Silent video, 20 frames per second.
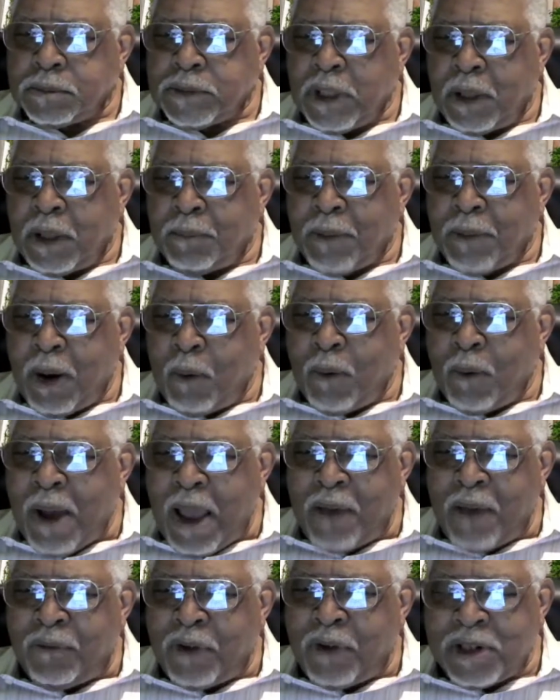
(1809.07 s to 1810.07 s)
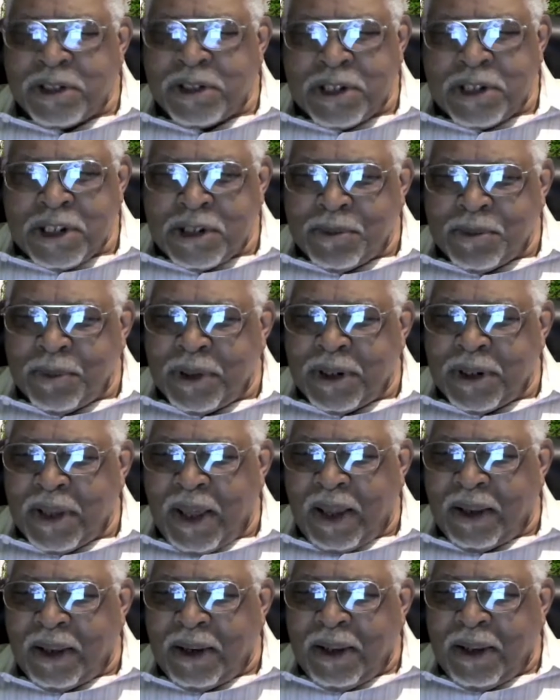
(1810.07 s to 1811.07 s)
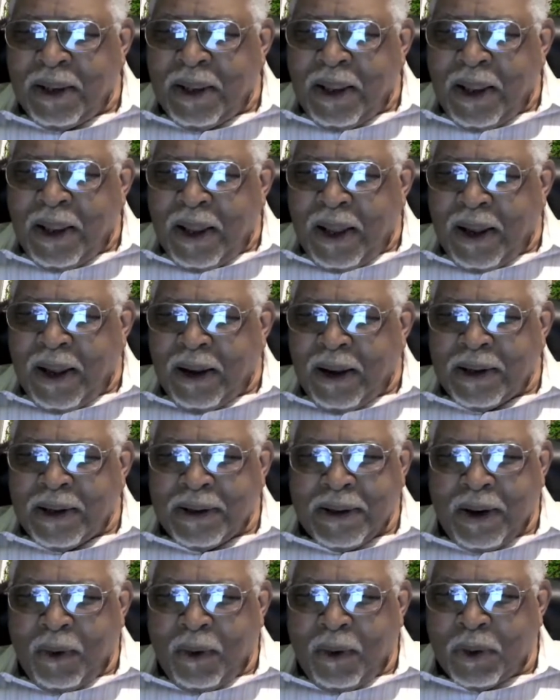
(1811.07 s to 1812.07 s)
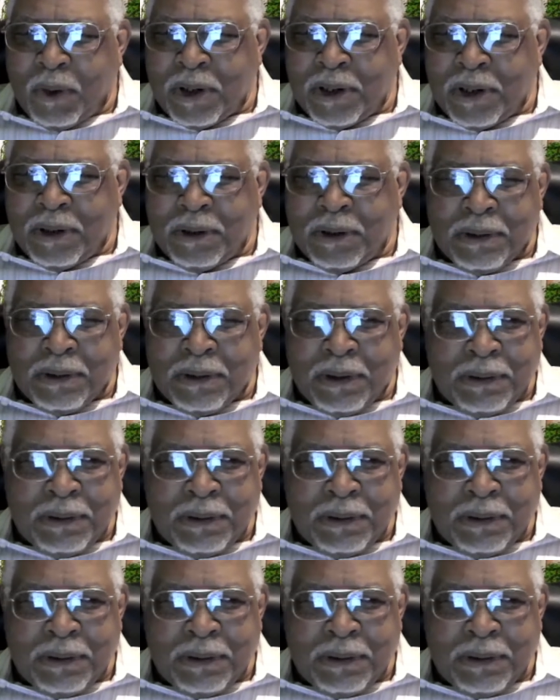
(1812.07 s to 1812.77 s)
And my wife had to teach me that. I ordered a